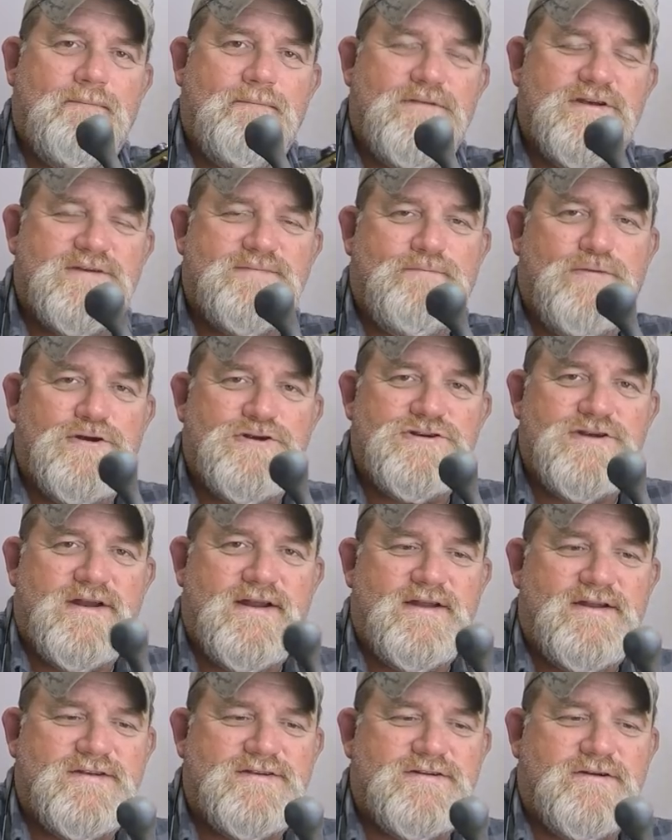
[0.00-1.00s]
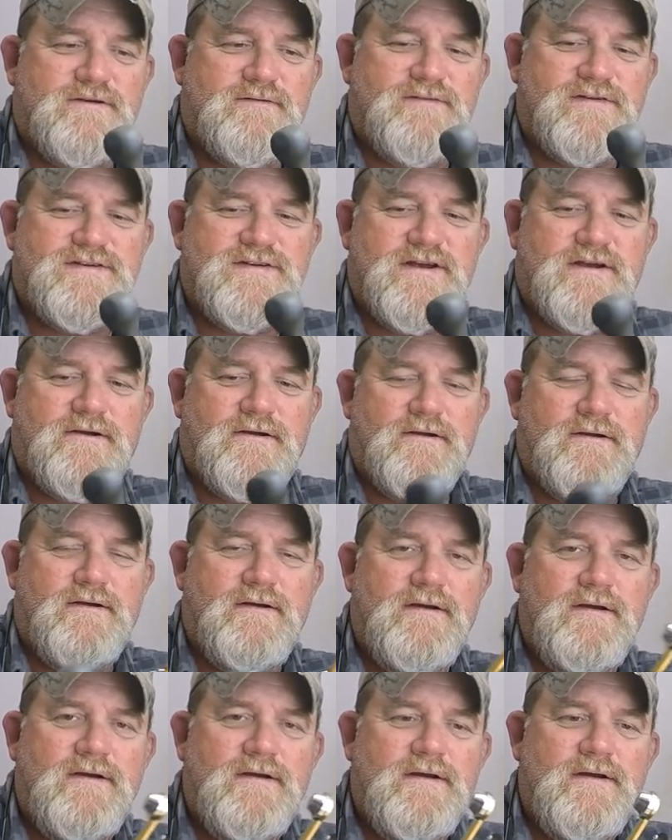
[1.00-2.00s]
I'm just pushing into service here
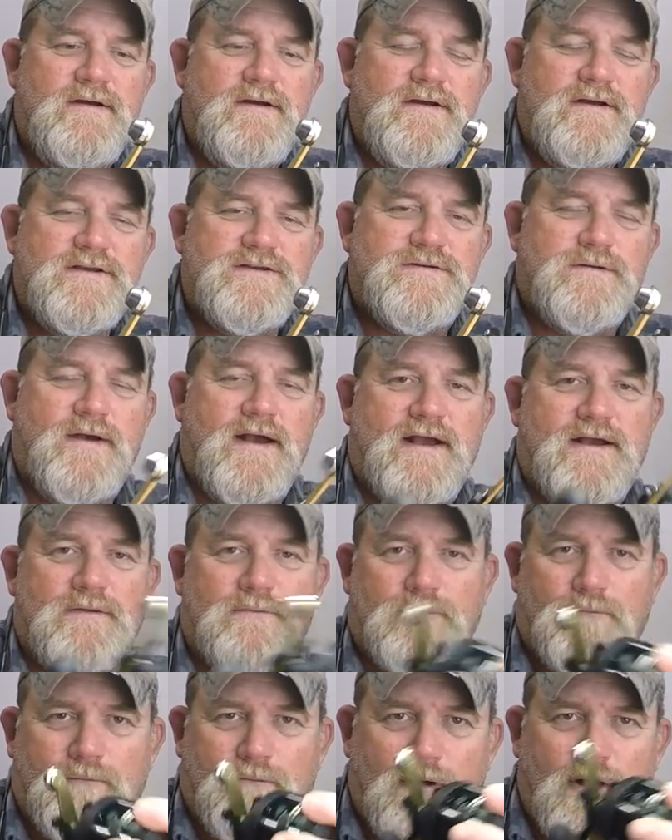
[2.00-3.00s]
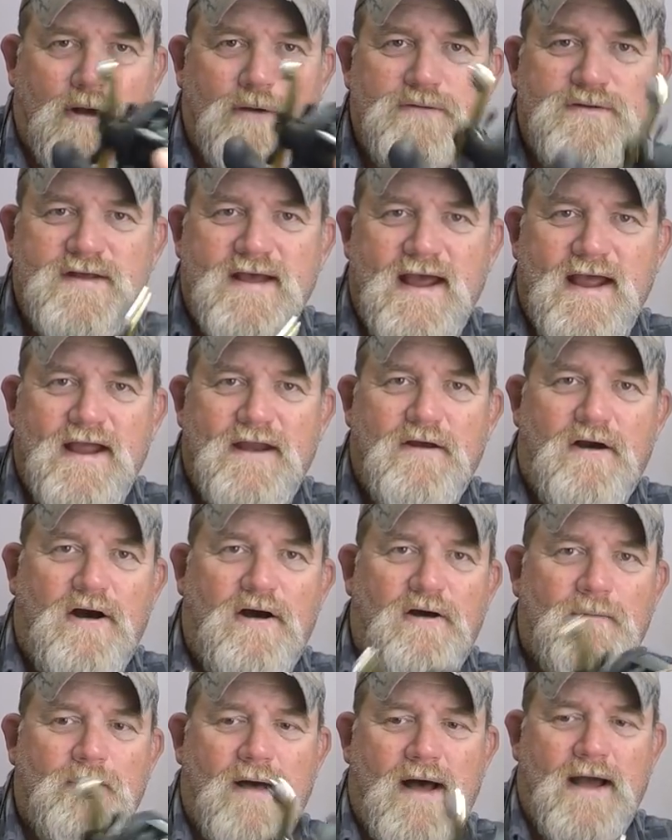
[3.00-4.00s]
so I can rotate
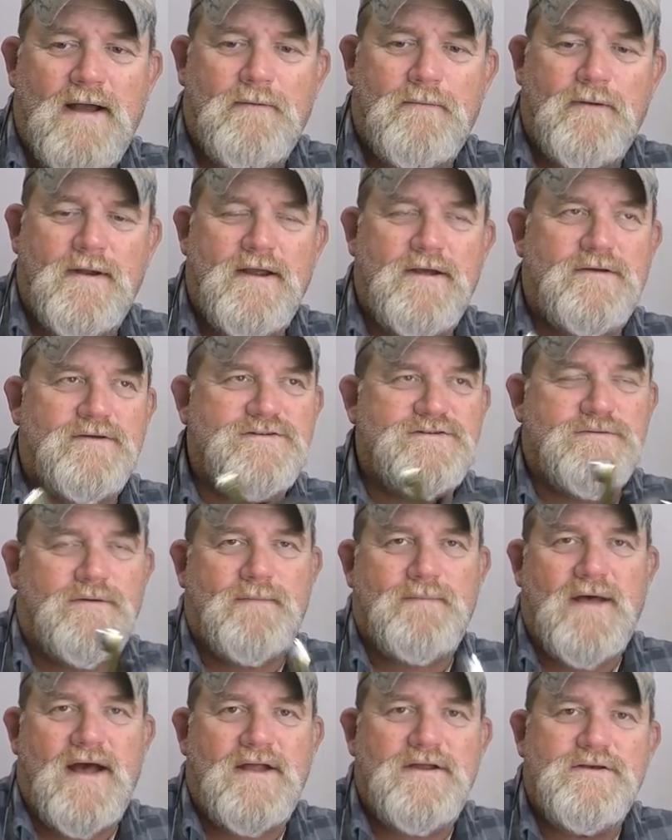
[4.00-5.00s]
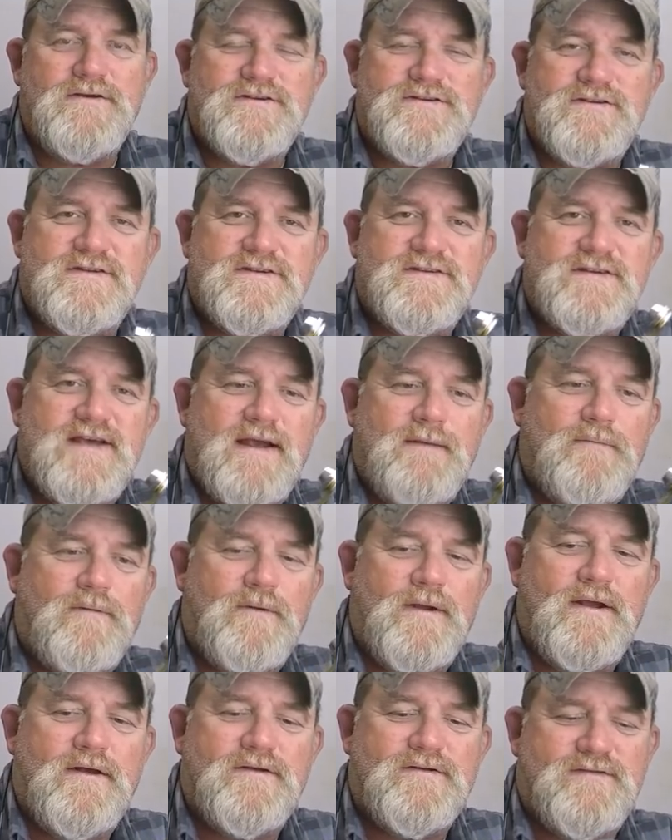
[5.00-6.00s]
all my reels so I'm not using the same
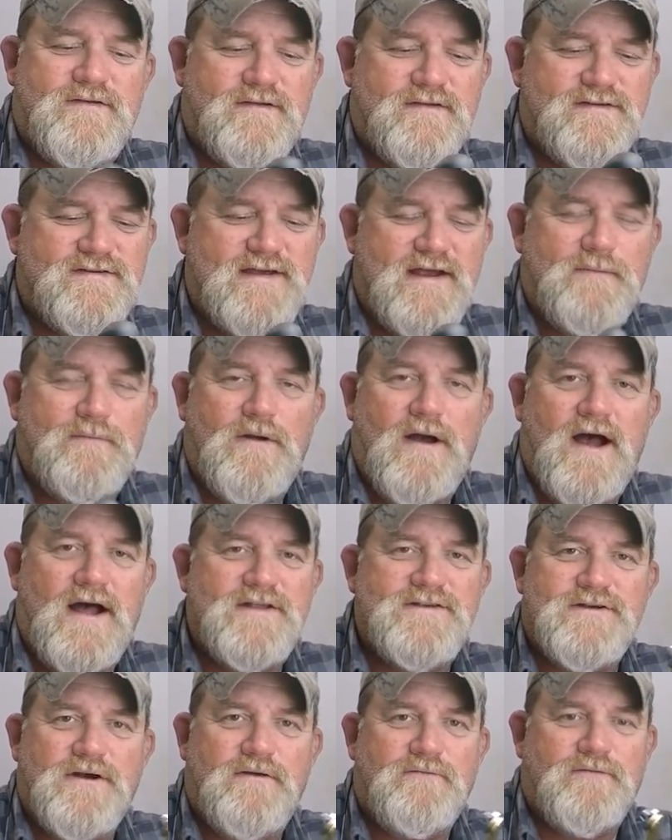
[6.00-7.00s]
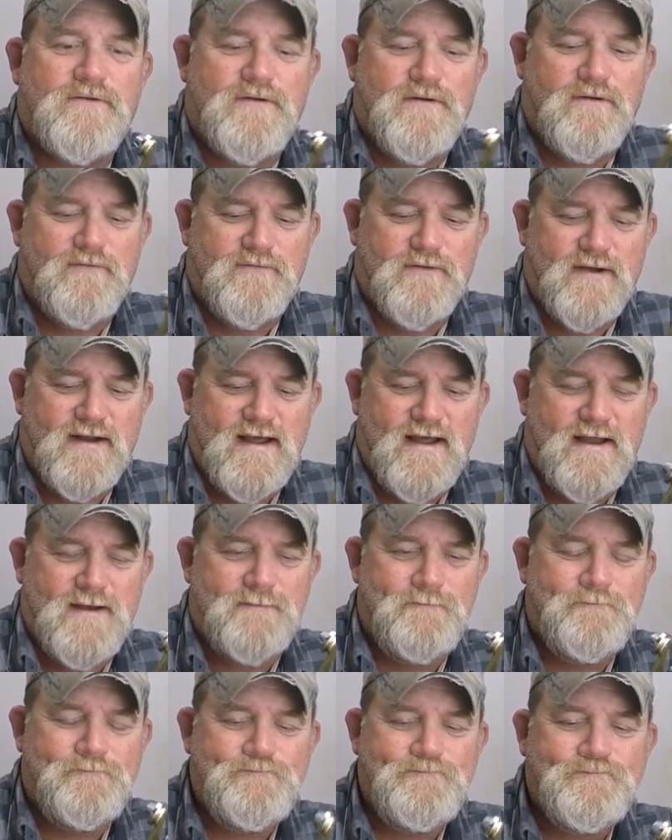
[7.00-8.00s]
reels and the same rods over and over again.
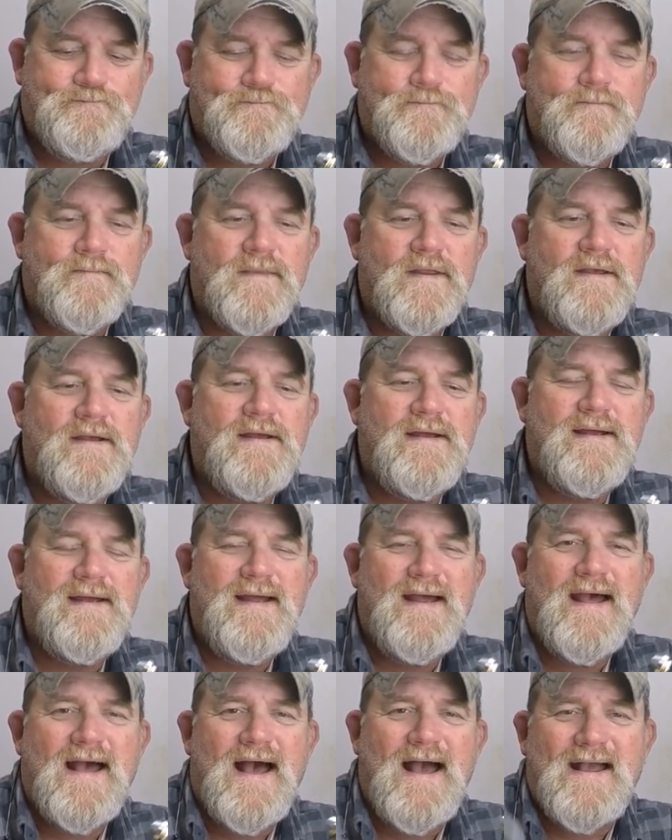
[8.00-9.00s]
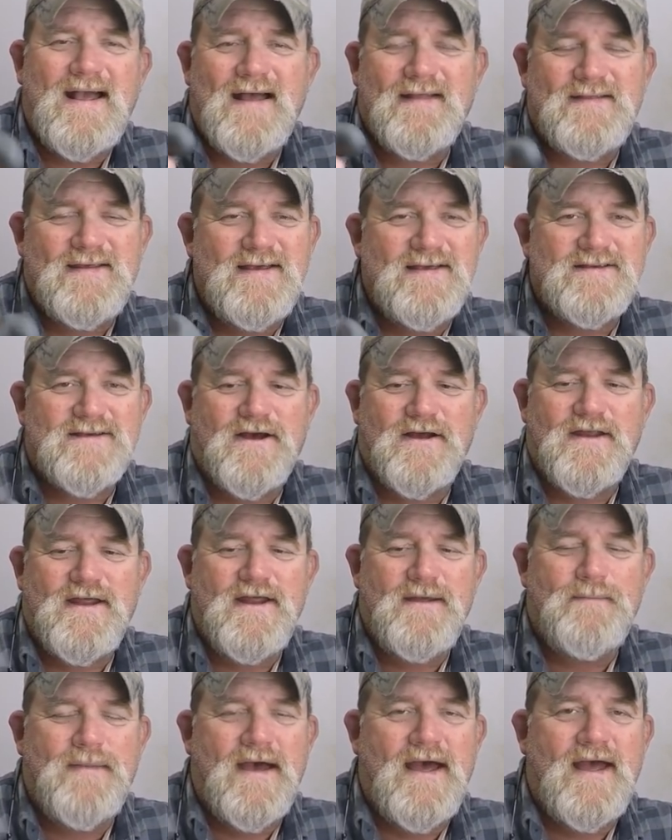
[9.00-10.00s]
I got these on
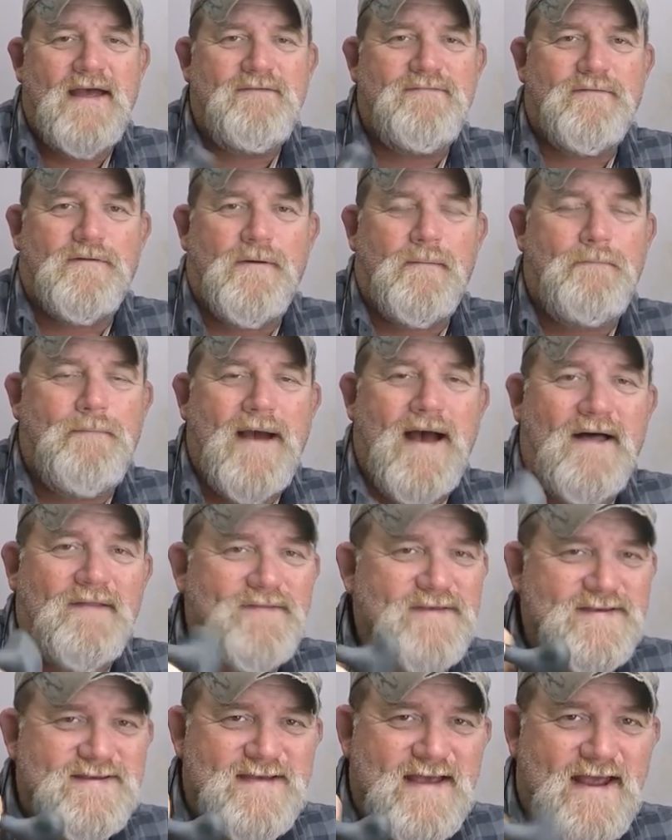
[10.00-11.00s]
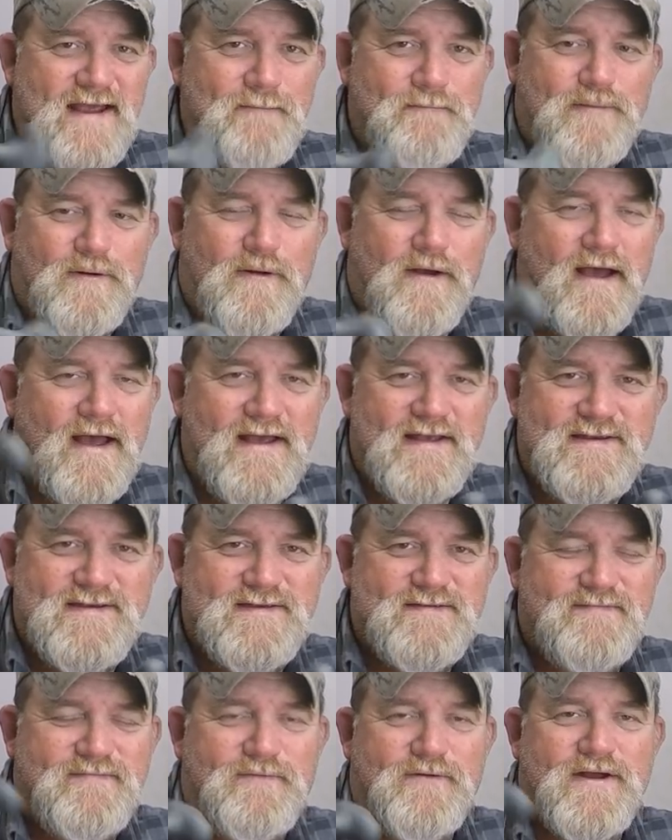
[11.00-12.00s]
eBay for about the same
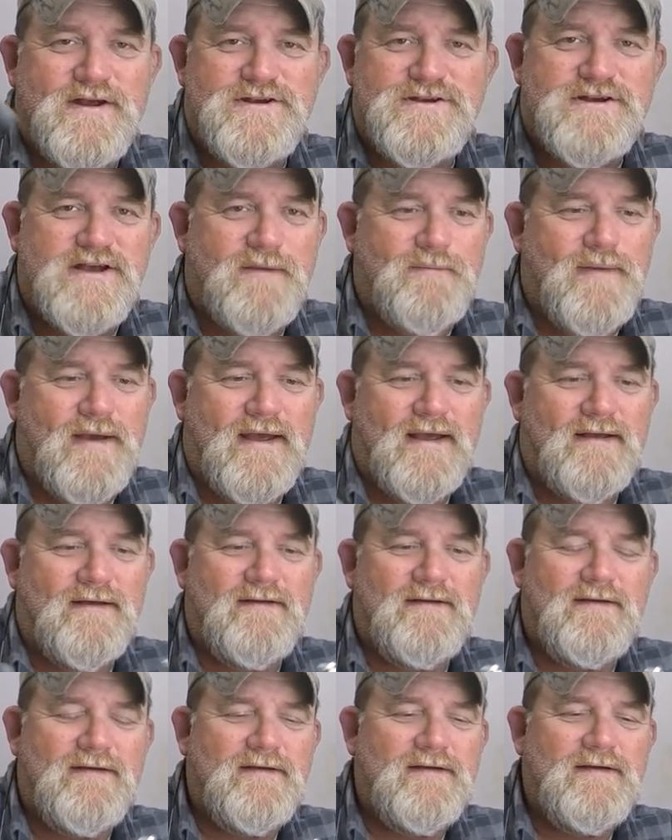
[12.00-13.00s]
price, free shipping.